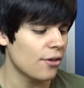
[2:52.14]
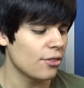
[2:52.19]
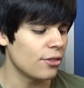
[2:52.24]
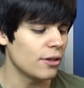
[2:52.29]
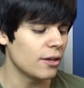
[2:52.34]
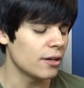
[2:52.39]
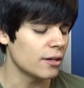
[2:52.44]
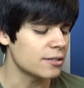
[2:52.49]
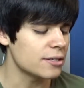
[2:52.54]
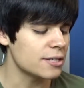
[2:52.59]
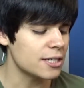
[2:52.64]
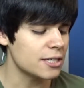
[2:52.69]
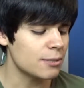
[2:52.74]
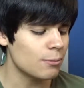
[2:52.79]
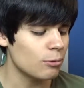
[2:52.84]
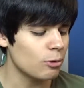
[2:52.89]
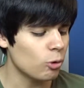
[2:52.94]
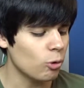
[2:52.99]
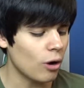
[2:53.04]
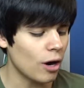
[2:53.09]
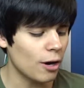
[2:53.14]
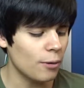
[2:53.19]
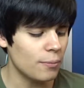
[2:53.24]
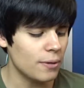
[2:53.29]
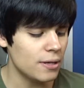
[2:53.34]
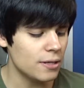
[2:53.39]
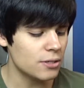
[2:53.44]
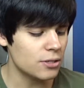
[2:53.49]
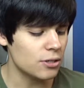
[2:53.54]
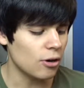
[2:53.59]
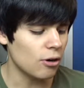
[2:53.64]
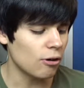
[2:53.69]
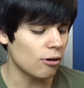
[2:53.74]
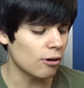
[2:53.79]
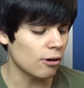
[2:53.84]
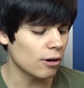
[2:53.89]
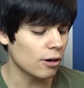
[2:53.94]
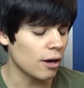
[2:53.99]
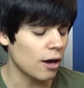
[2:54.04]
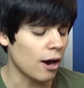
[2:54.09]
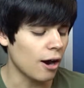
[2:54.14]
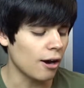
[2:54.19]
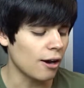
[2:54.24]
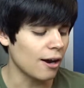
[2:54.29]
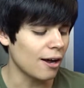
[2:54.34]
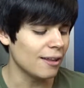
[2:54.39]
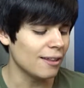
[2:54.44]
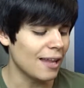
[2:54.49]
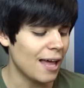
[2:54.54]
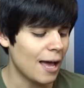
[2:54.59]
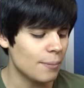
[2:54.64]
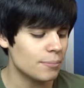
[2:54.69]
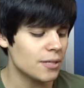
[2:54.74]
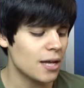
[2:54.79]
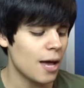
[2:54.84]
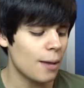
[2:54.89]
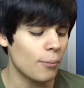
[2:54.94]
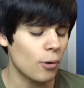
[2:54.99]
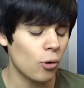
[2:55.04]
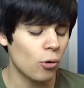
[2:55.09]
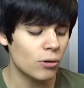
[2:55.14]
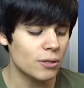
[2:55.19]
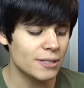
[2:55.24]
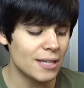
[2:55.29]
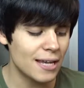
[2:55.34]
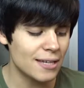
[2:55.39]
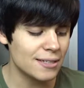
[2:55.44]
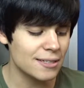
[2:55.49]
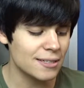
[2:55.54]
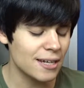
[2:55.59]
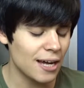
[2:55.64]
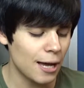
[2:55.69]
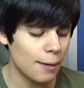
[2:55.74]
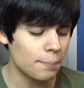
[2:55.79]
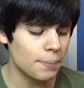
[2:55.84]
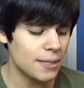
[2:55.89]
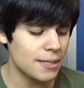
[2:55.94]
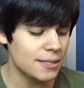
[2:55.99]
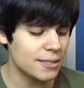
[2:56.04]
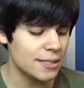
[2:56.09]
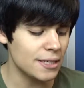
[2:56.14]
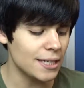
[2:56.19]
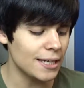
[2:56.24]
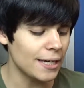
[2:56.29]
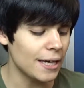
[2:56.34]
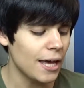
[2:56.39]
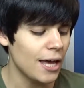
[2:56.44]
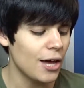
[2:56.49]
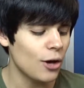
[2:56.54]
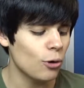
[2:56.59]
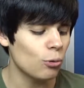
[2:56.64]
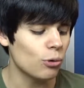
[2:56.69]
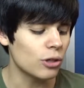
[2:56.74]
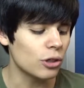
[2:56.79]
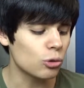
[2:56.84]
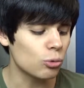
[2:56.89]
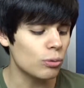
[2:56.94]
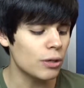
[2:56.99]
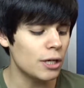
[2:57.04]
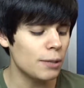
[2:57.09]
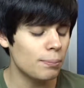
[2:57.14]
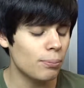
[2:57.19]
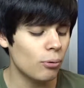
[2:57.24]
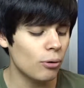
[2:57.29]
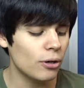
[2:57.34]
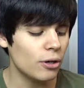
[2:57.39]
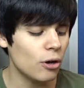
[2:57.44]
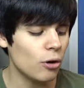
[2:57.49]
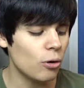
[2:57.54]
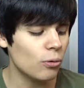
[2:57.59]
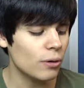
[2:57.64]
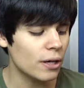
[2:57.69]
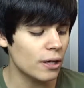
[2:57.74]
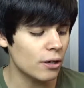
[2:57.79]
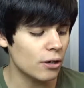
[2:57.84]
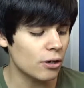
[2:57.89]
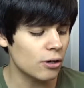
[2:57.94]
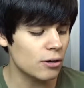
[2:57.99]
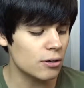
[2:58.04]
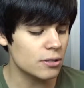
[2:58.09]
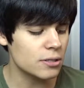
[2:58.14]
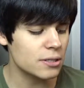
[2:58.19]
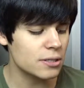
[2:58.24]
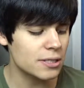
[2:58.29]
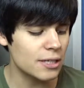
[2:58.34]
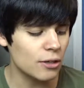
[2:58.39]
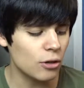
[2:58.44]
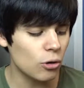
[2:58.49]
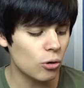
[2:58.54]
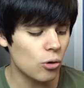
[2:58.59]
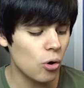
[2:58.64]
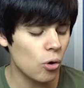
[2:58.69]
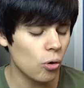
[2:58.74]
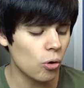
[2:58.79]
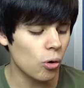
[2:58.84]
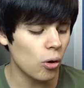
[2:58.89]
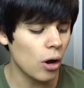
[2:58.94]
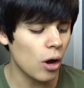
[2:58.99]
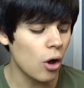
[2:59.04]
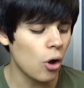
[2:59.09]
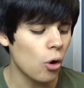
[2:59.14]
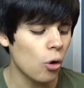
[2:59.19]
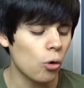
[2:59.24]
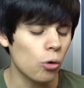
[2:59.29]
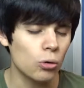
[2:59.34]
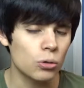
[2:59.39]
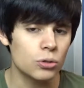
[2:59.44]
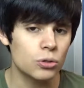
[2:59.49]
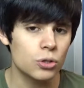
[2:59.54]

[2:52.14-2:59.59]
The system requirements are a laptop or desktop PC with 3.0 GHz single core or